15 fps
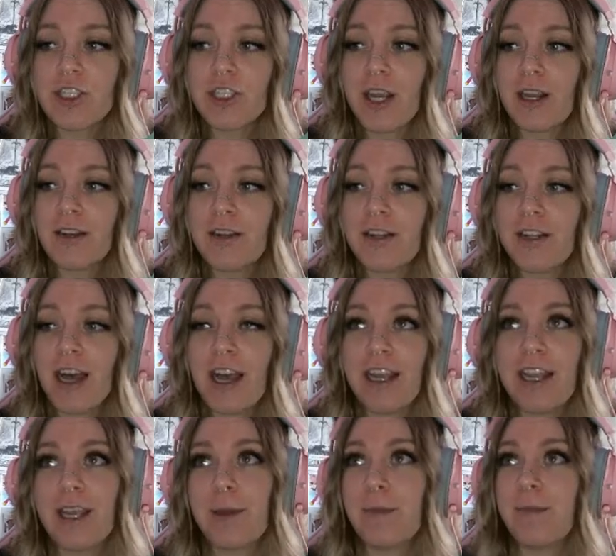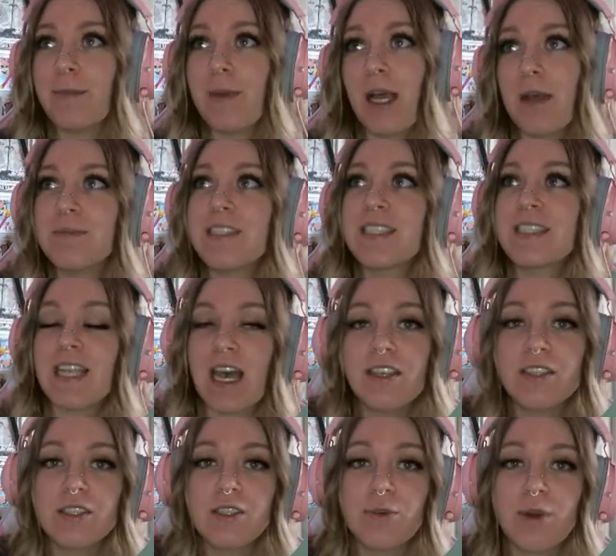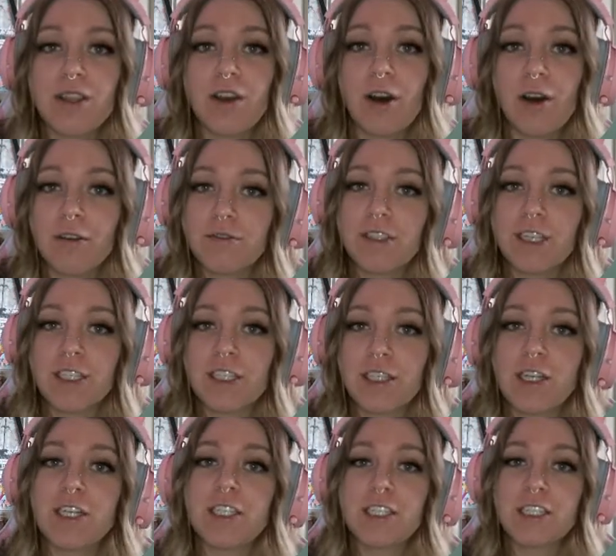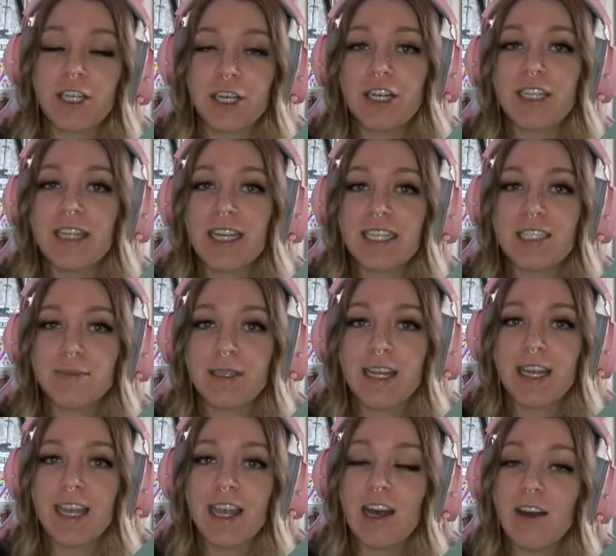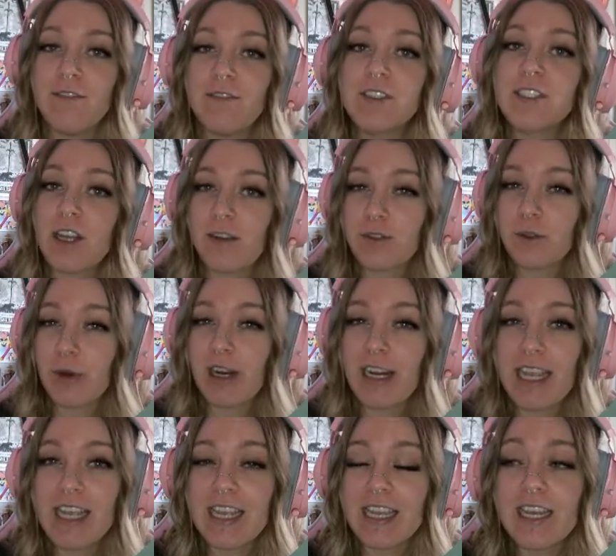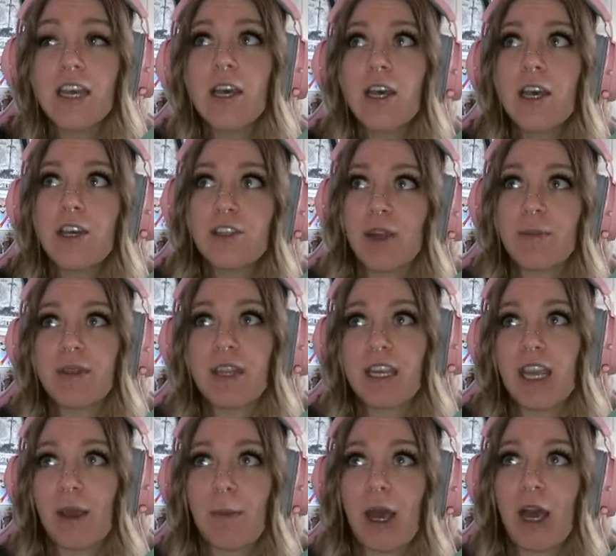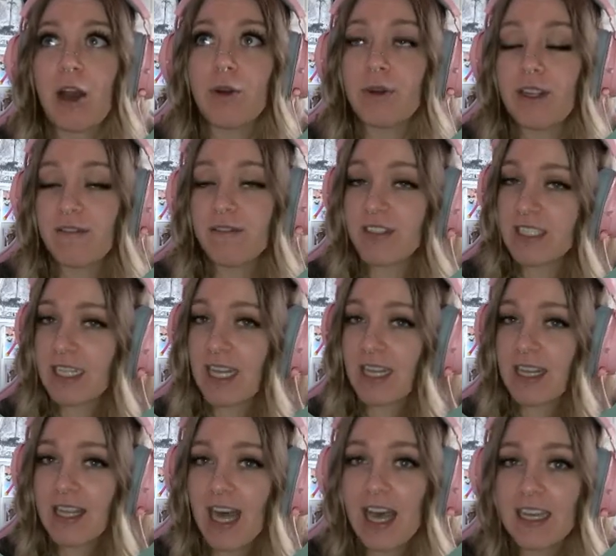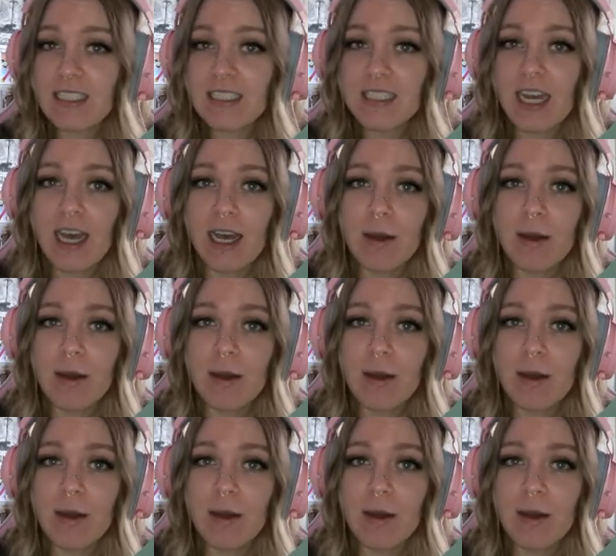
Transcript: channel. I am obsessed with Conflict Nerd's current Let's Play of Software Inc., so I'm thinking about revisiting that.